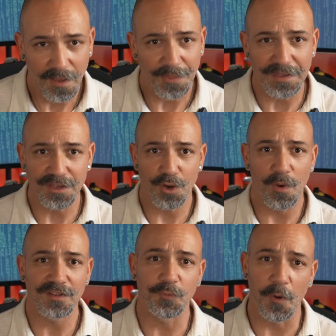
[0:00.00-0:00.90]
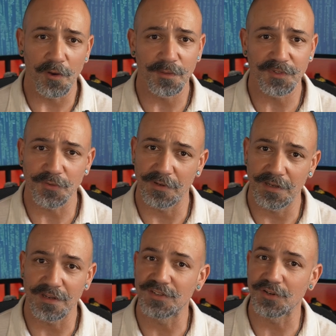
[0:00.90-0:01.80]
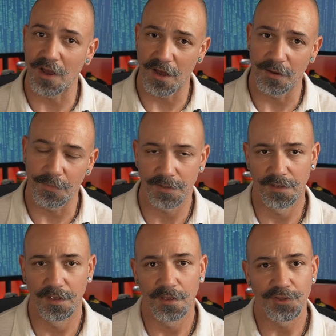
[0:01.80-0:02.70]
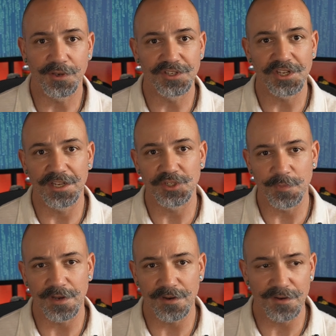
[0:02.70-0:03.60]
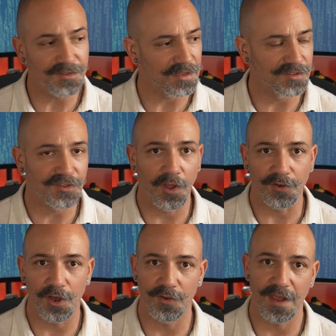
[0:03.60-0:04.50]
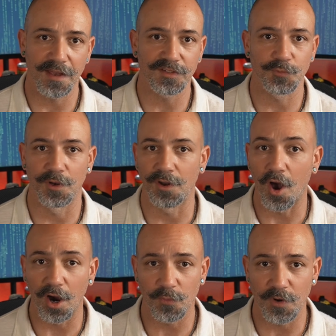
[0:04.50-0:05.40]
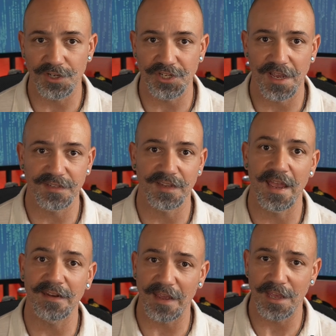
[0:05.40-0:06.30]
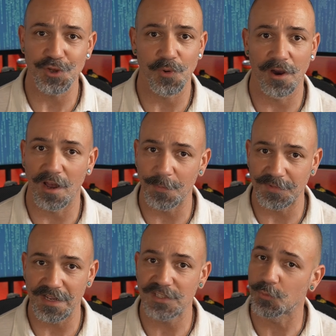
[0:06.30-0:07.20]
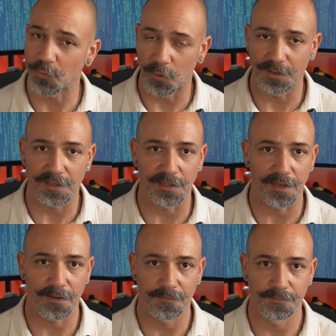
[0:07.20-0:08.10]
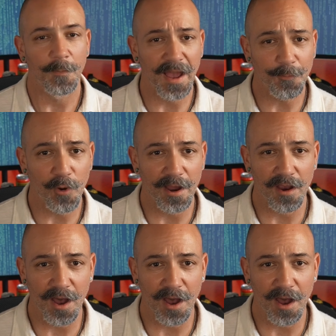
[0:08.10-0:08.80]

The EOS welcome screen is your hub. You can change mirrors, install codecs, run hardware checks, and AUR updates with one click. Pipewire